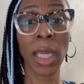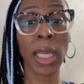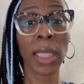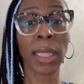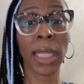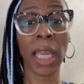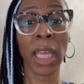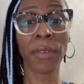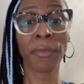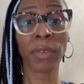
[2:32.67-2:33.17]

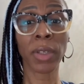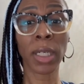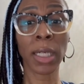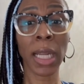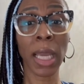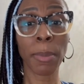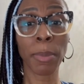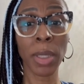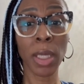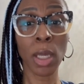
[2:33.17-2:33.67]
They ain't finna
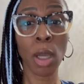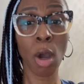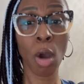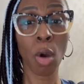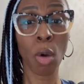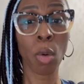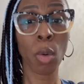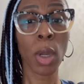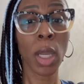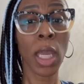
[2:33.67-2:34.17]
let me
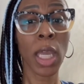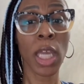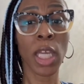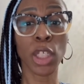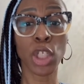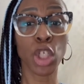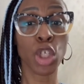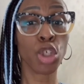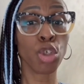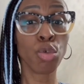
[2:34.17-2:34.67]
go
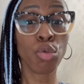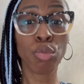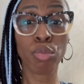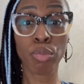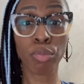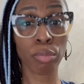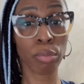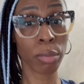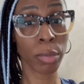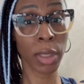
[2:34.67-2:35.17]
until you
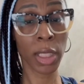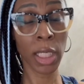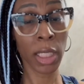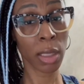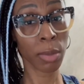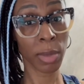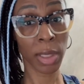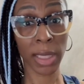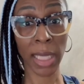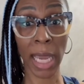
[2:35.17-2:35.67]
get in
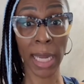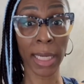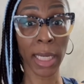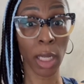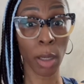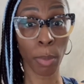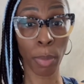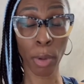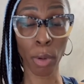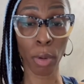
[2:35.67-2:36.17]
this
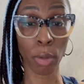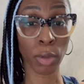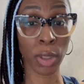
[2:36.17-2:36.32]
goddamn pearl.